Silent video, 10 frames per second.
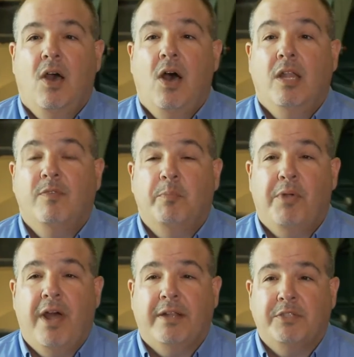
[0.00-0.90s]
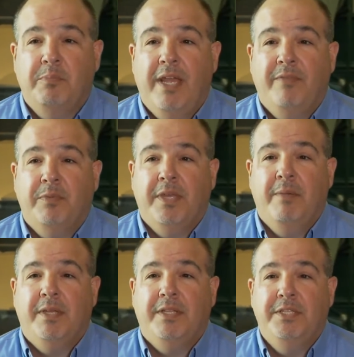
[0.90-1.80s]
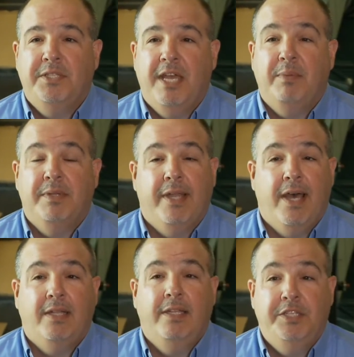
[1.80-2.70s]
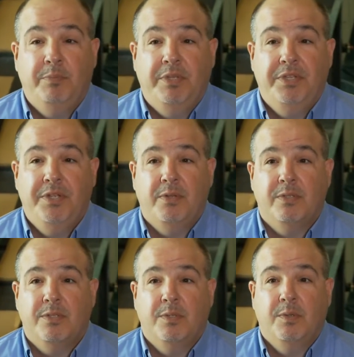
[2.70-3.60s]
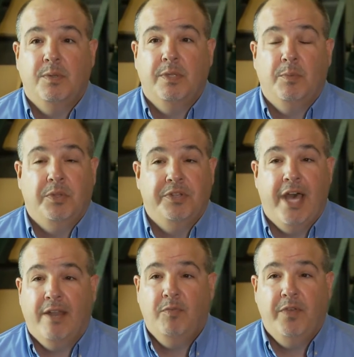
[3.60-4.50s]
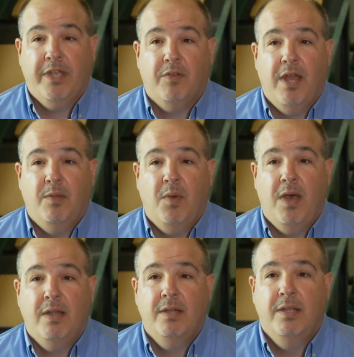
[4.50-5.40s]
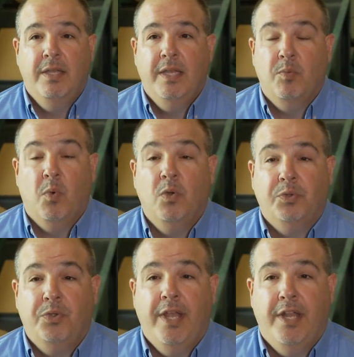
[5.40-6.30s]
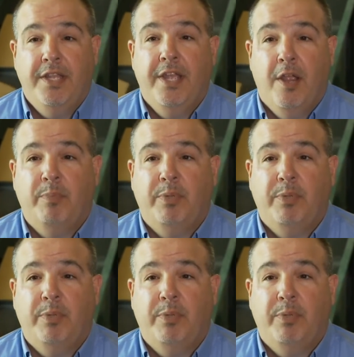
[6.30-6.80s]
All of our products are made from chemically stable, non-leaching materials that will not affect groundwater and won't create any air